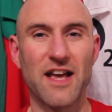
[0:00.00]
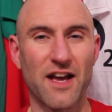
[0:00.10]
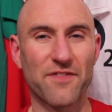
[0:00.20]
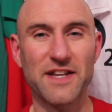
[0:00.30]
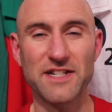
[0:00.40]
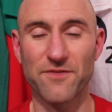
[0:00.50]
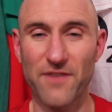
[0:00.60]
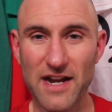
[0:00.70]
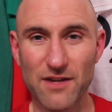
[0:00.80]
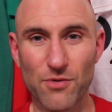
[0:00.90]
I think he's
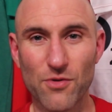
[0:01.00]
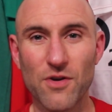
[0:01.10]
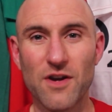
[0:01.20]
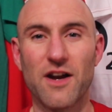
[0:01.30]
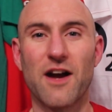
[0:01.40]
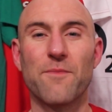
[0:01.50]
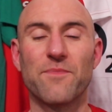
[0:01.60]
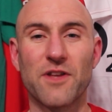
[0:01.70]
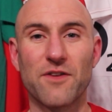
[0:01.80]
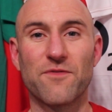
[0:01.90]
available you
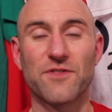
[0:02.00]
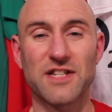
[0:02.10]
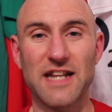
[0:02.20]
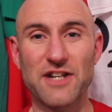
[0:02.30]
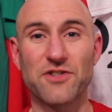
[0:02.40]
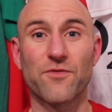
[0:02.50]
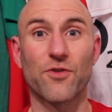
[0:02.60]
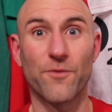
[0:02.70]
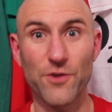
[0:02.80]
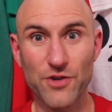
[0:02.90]
know, for selection for
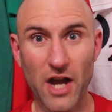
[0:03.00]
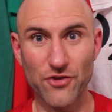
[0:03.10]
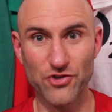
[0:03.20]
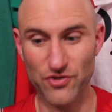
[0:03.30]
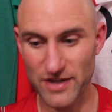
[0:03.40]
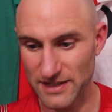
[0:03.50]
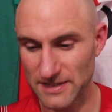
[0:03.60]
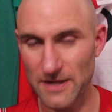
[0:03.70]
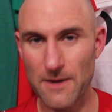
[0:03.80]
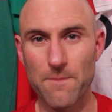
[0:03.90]
a few countries.